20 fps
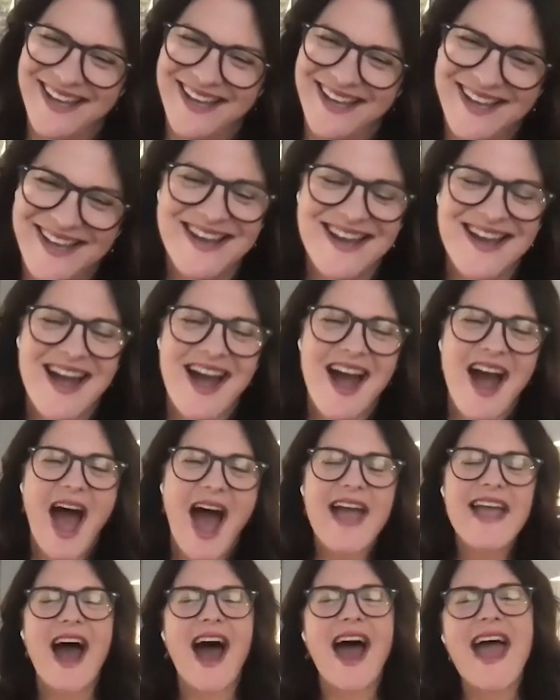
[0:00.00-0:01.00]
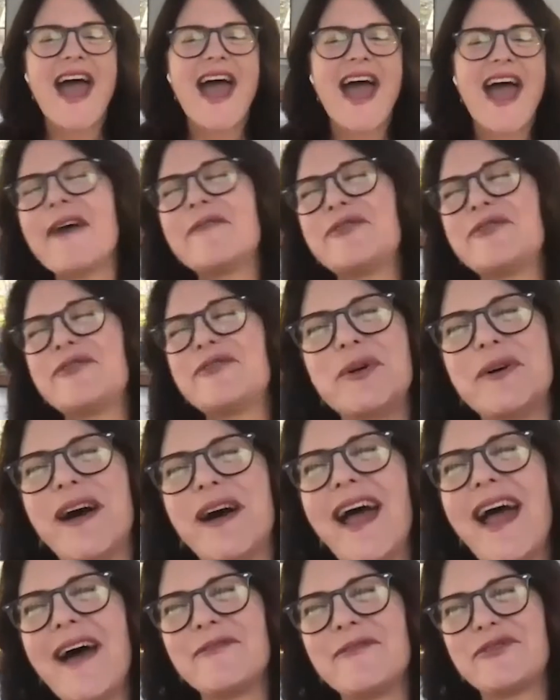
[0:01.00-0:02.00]
I, I have to
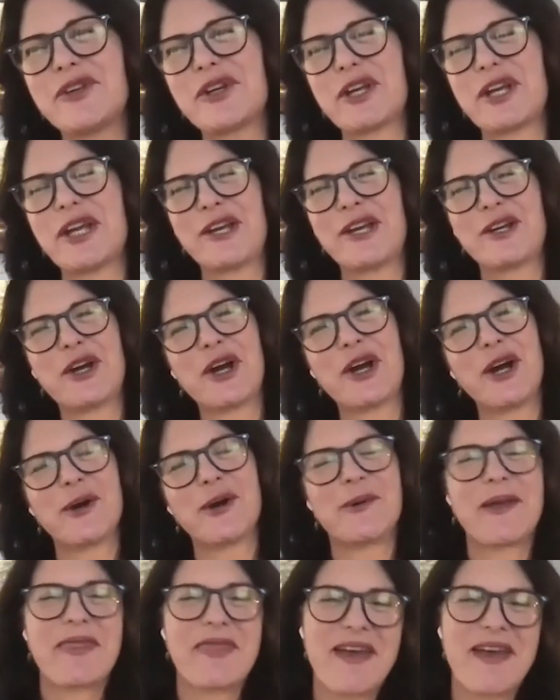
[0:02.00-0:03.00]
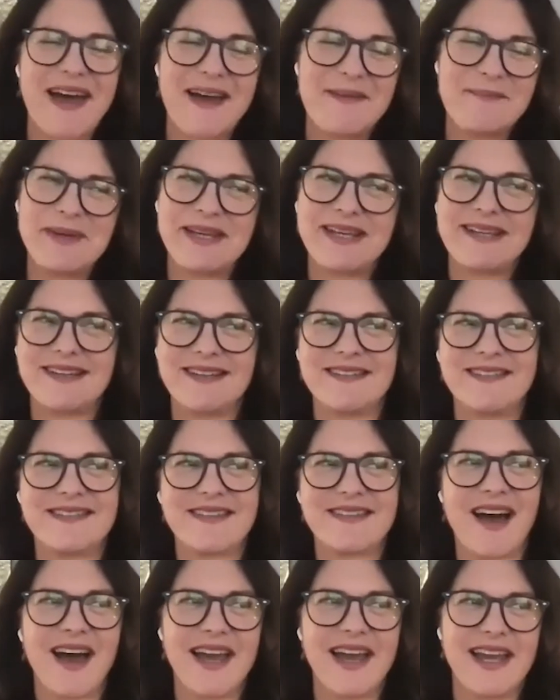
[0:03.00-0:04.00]
I have to concur with that because
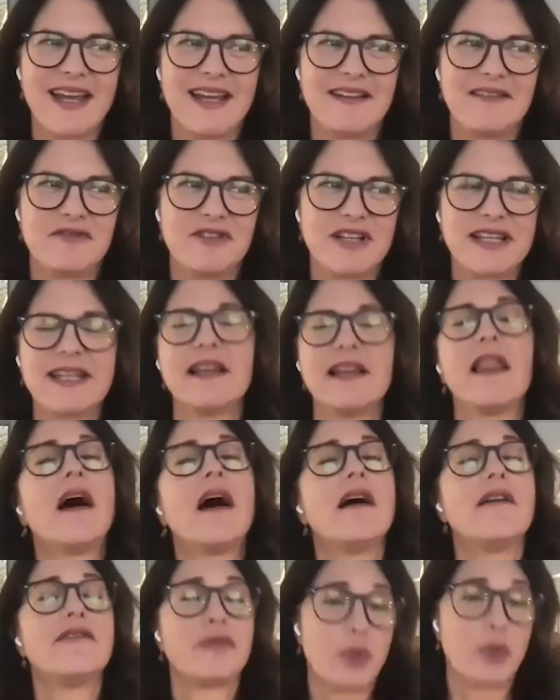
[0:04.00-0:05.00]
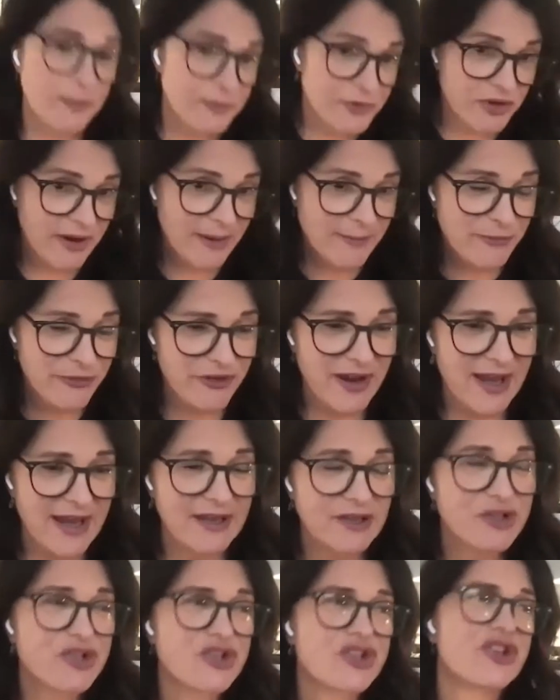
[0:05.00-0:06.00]
I really love whipped creme
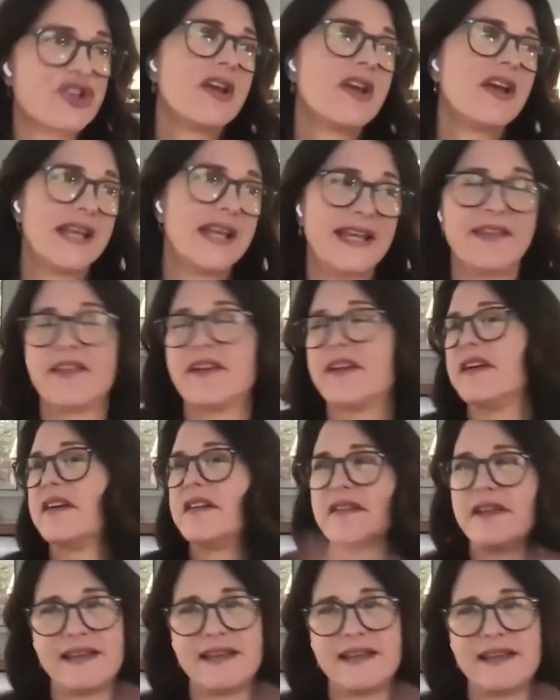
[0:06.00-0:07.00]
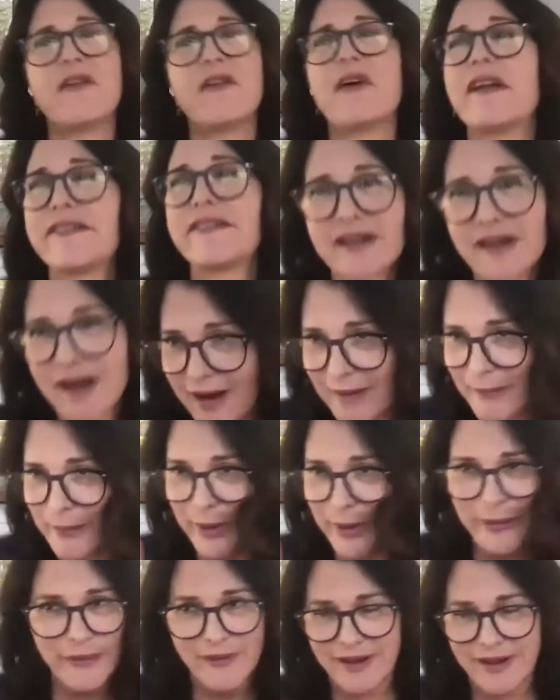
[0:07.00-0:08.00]
fraiche. Either either as a combo
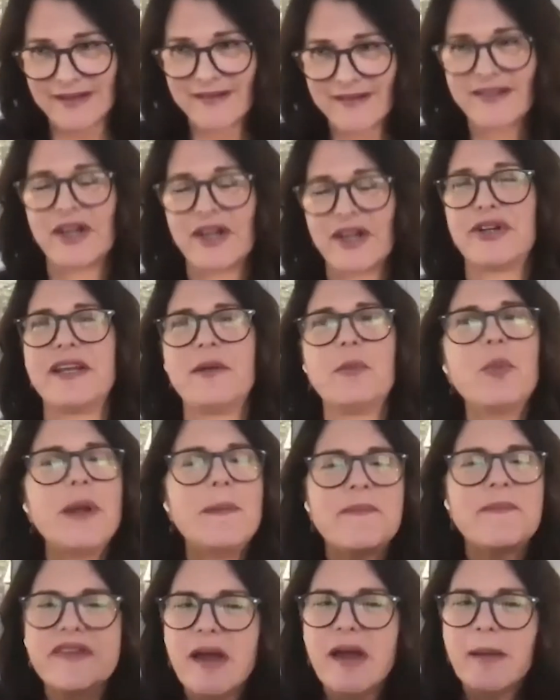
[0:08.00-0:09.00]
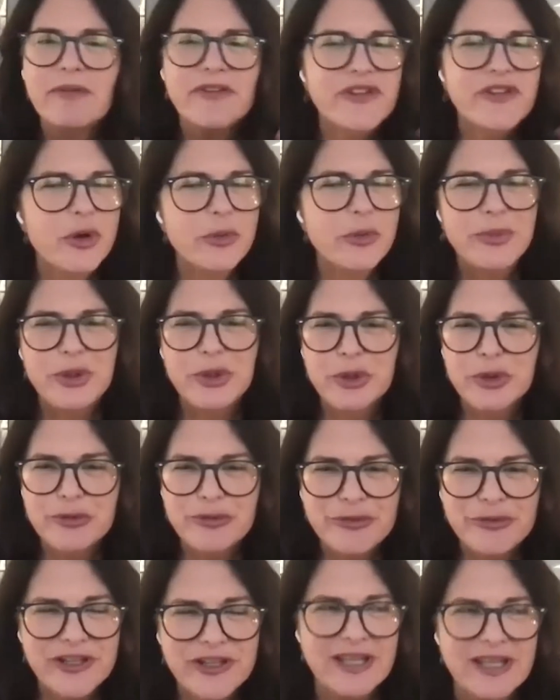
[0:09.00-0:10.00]
or on its own. It whips up so
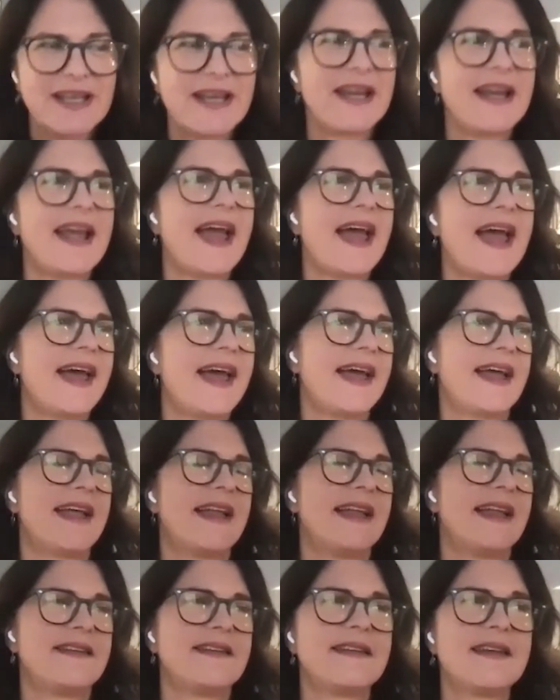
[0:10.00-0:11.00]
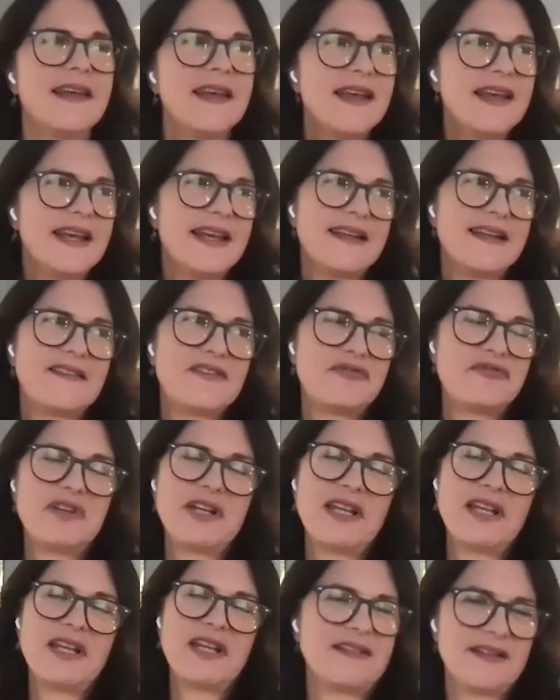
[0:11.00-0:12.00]
beautifully and it's
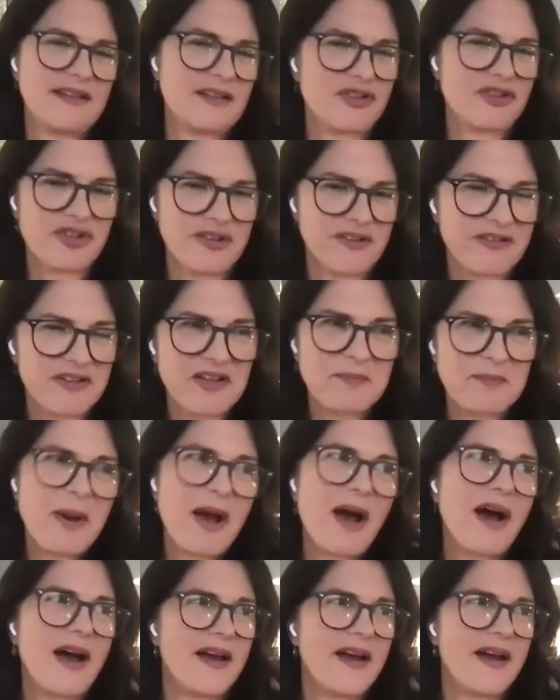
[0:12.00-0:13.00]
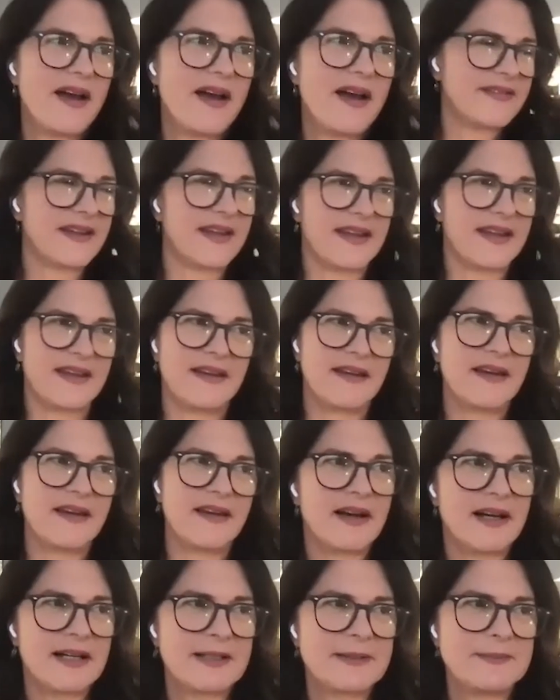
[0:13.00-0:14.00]
really delicious on pies. And
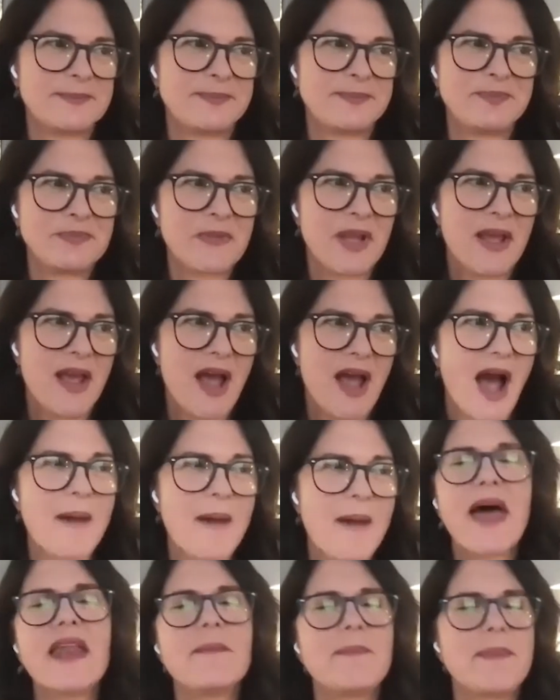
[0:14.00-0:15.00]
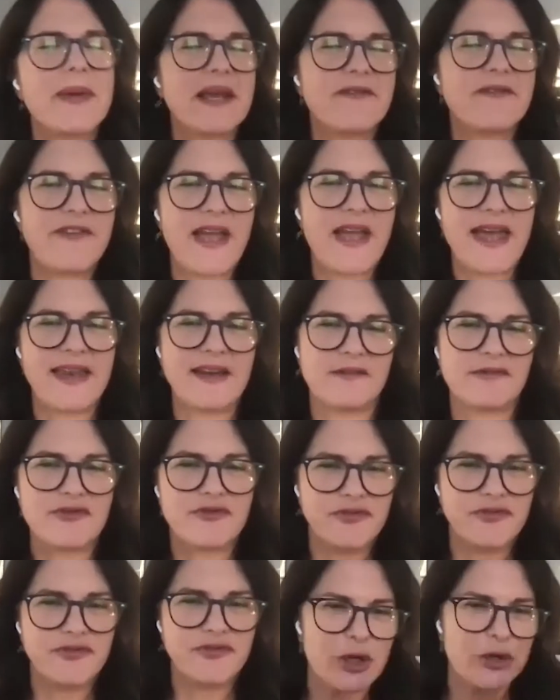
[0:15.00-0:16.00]
um, I'm not a big fan of,
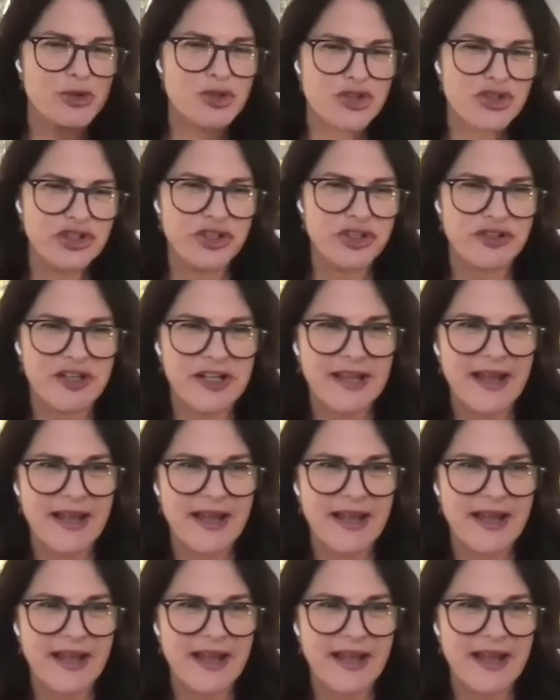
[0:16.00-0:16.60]
you know, sh- your